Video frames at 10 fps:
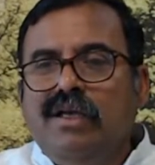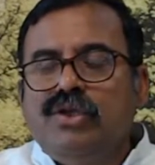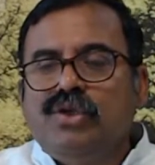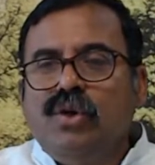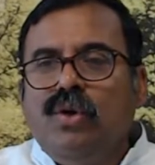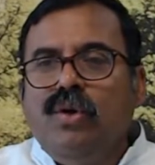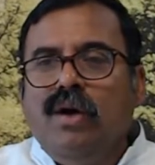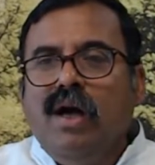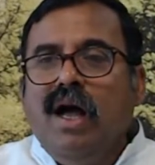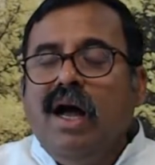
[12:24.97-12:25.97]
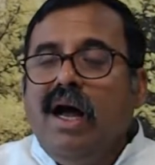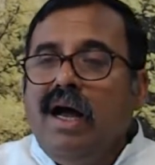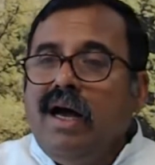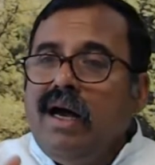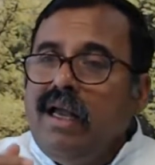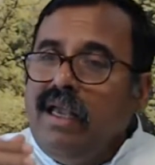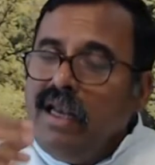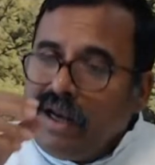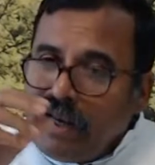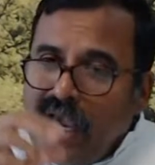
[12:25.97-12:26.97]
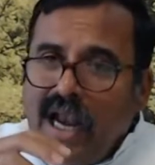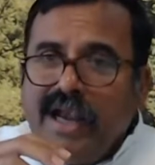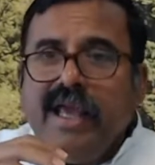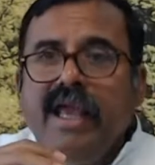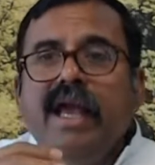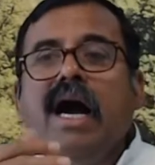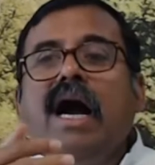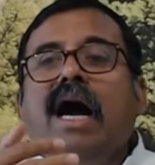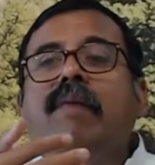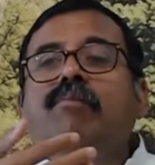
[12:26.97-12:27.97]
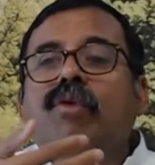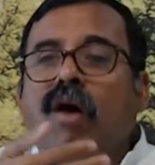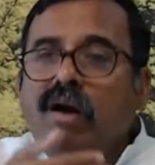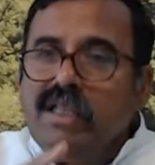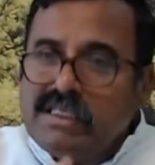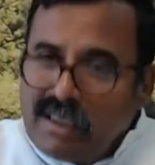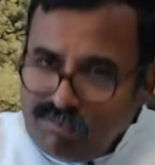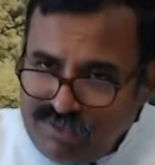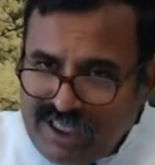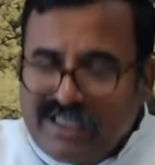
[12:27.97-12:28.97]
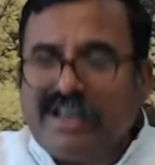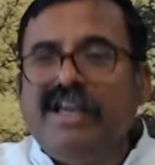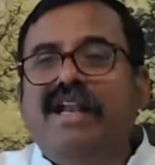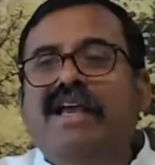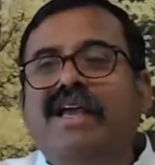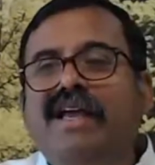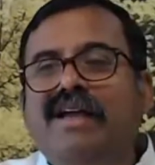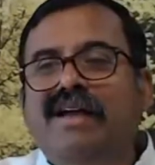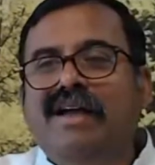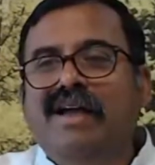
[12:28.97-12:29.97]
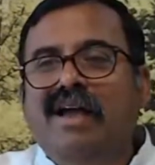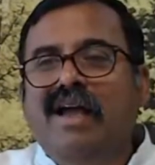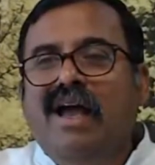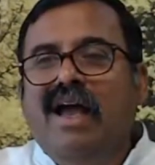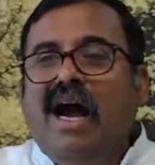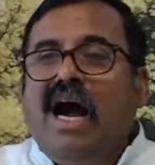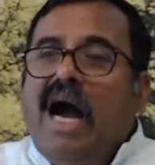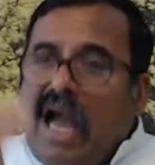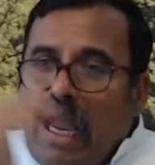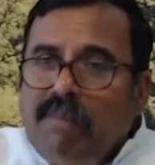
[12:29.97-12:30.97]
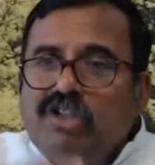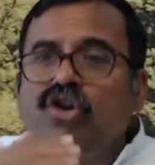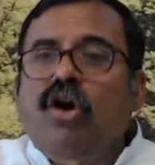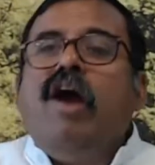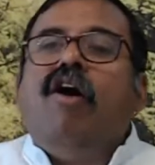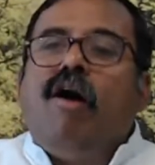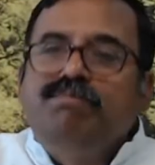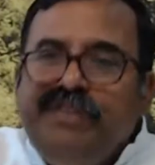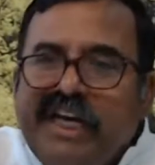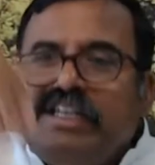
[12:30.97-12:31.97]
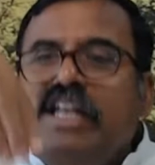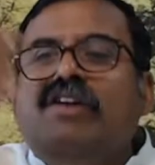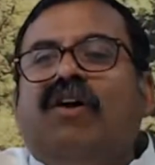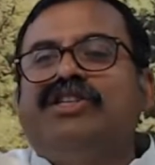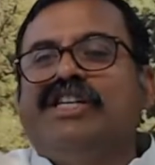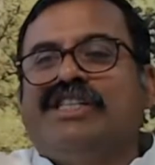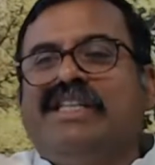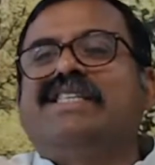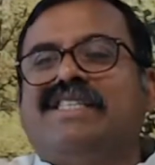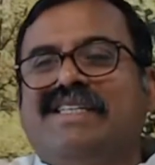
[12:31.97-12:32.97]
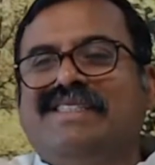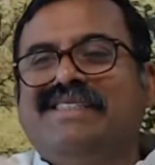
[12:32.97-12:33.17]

So in reality, I am not the subject really. I am also an object in consciousness.